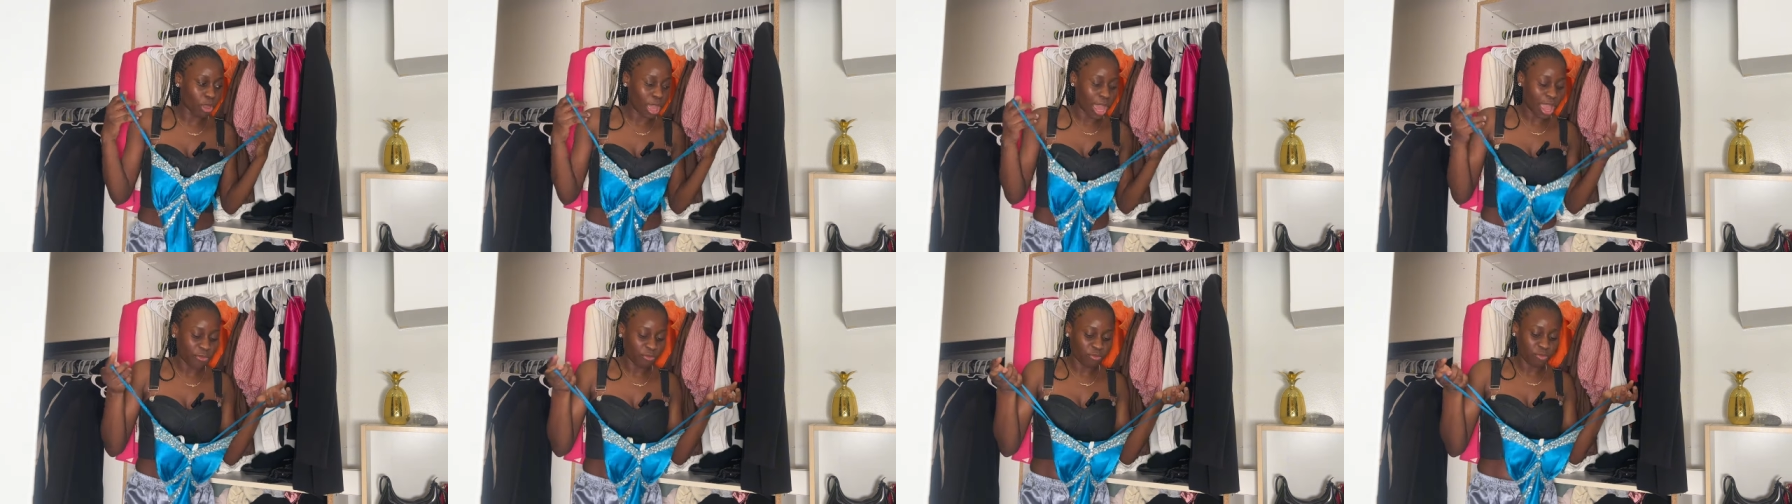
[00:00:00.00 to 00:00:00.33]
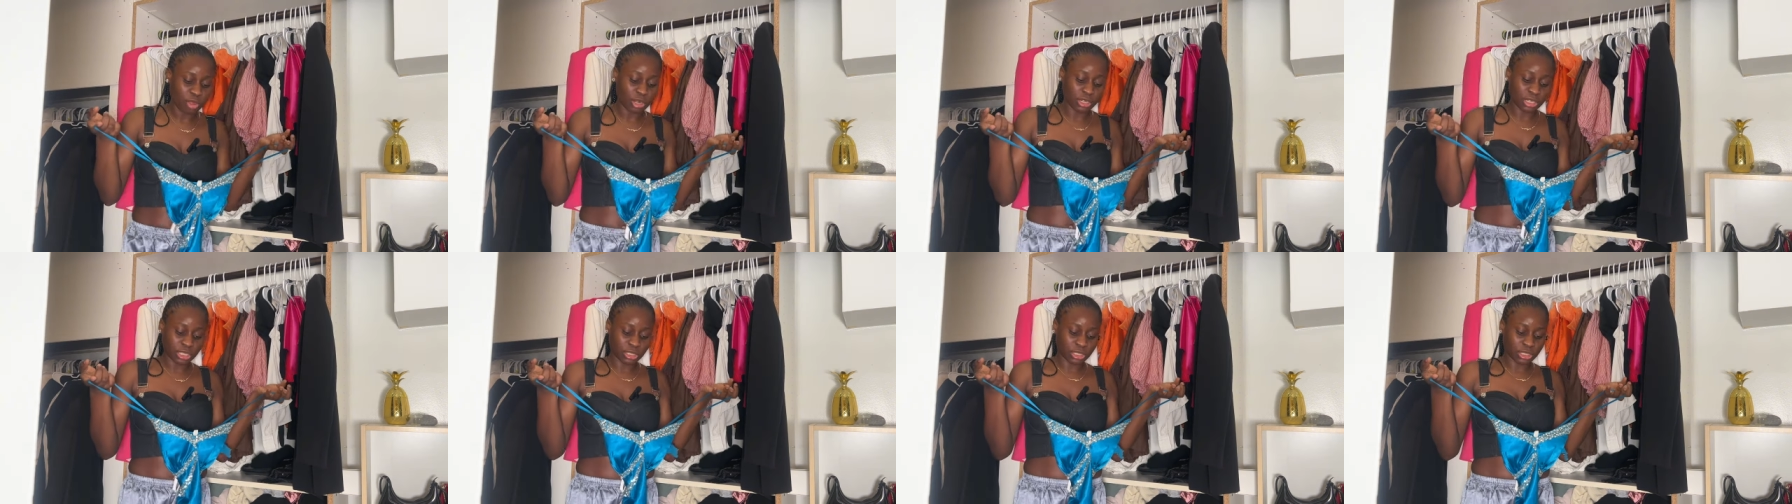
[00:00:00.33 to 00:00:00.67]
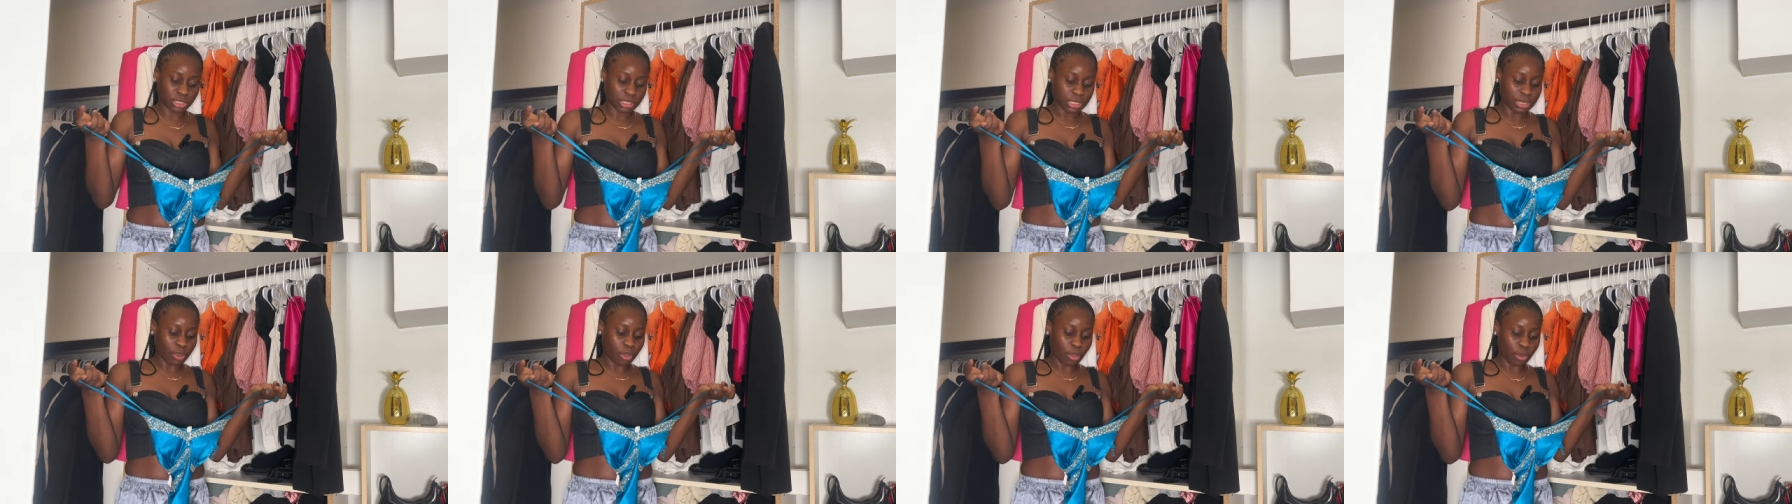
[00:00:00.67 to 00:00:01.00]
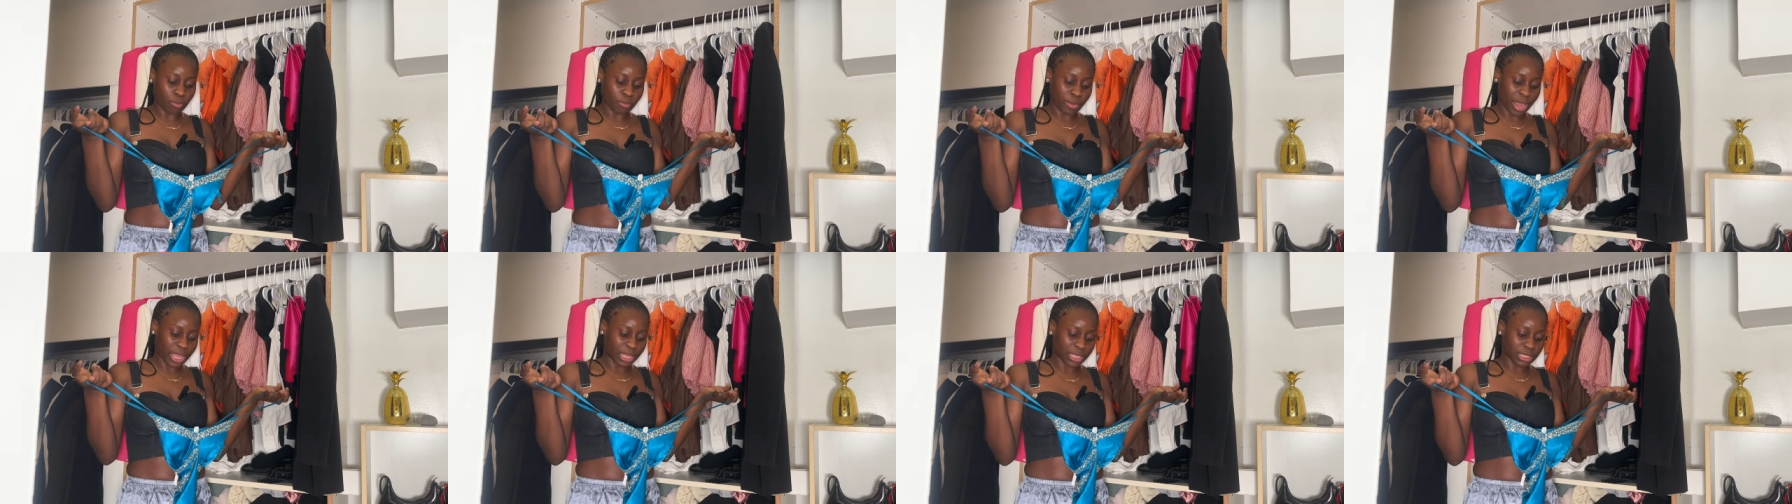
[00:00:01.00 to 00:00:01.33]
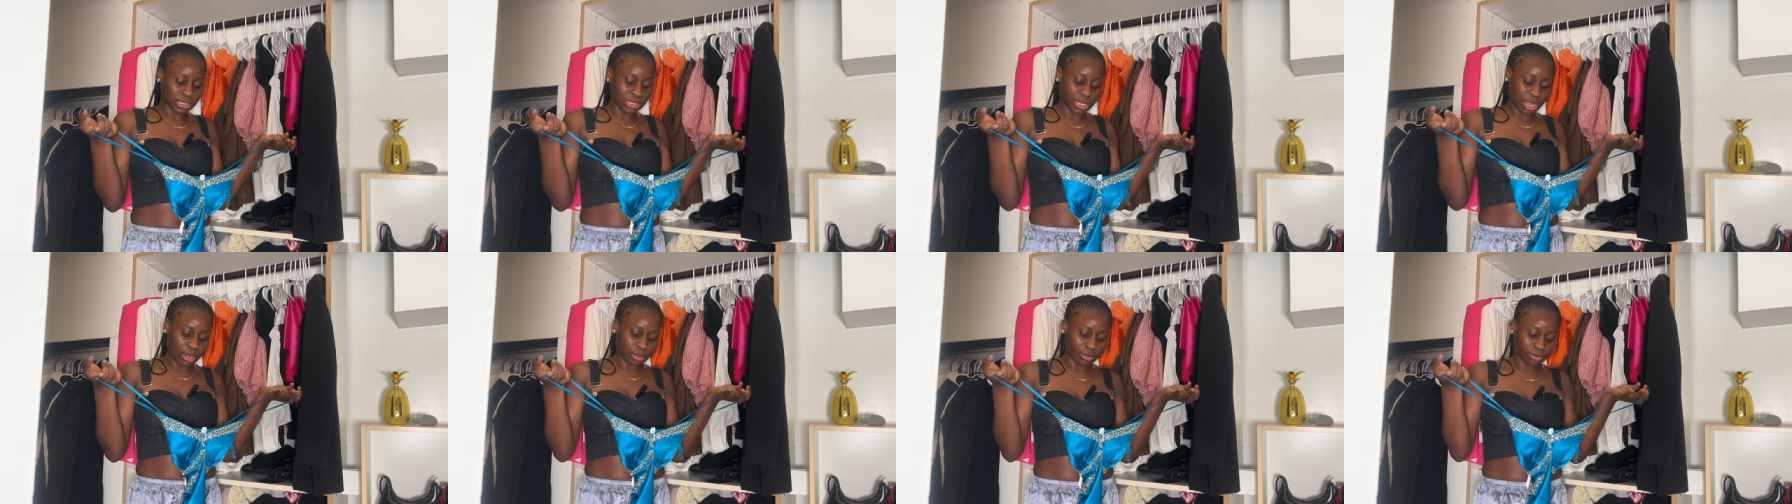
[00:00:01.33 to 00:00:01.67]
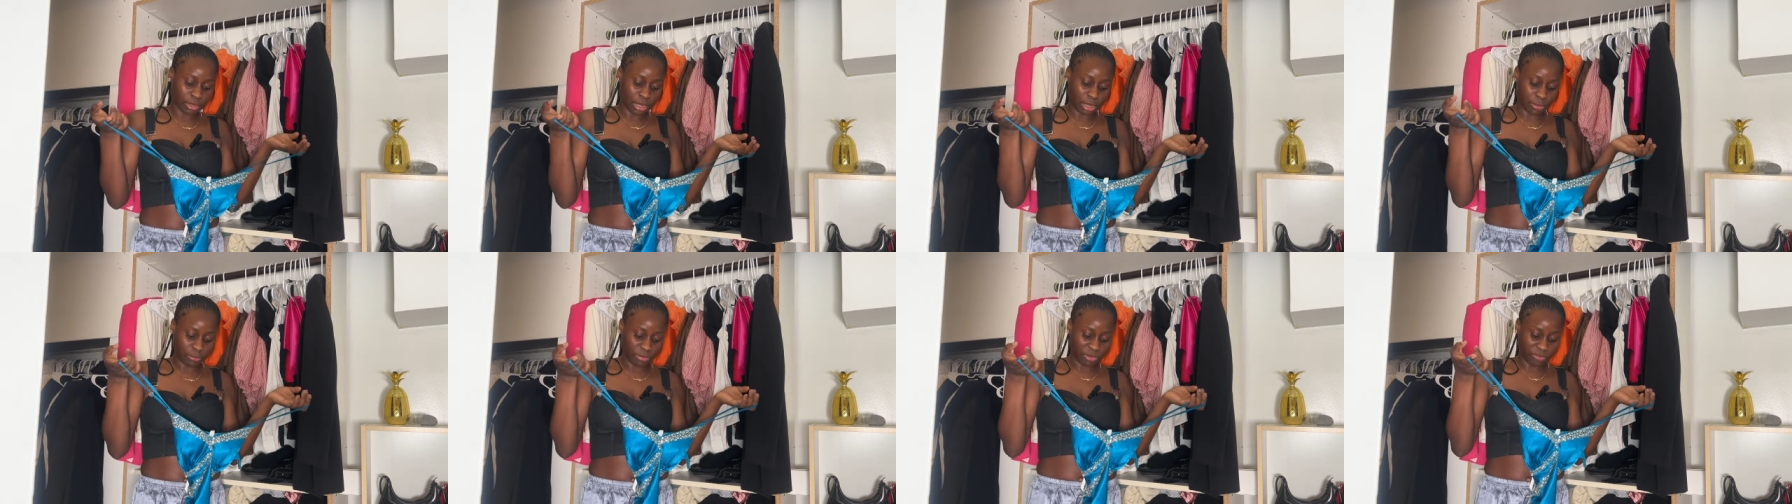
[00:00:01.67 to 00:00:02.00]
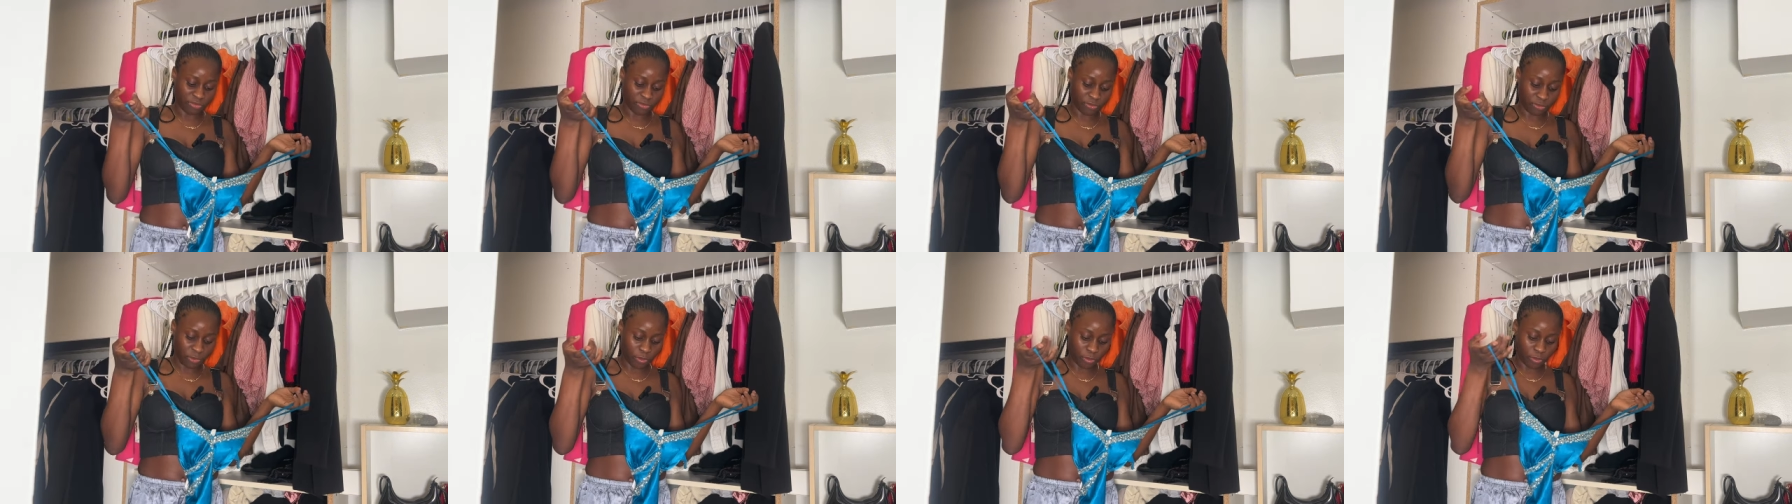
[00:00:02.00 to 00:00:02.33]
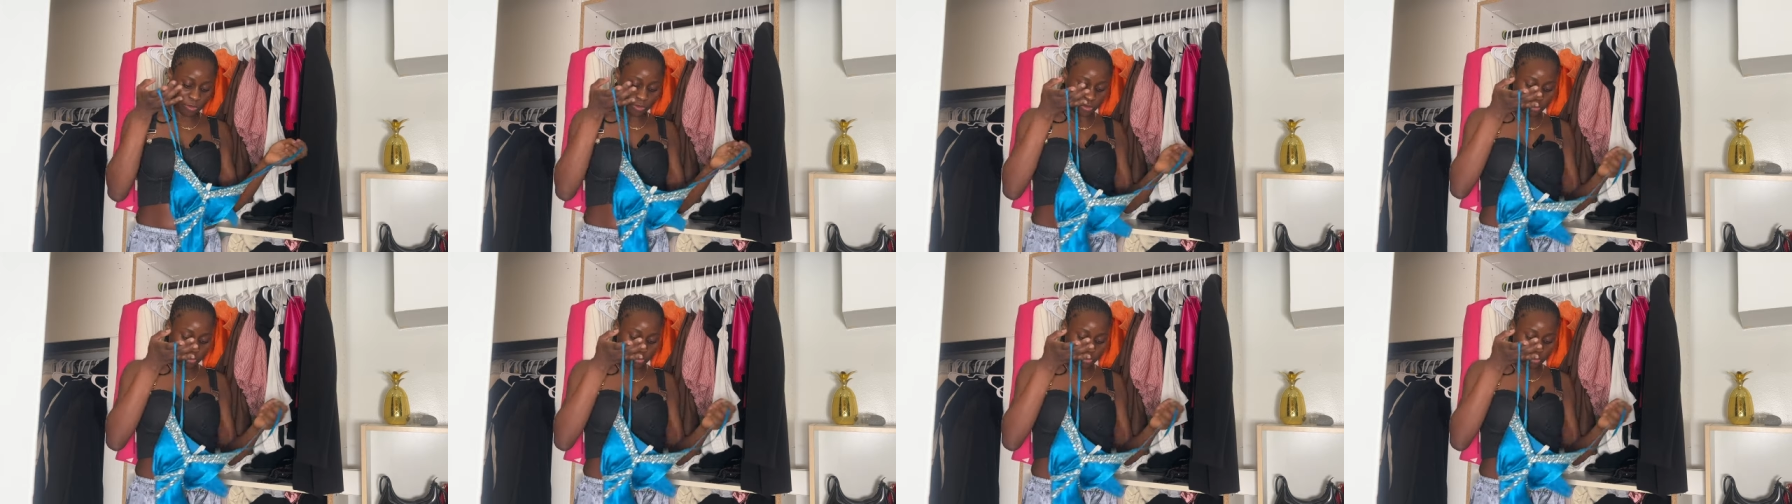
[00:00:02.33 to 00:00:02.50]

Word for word: i've worn it on my instagram before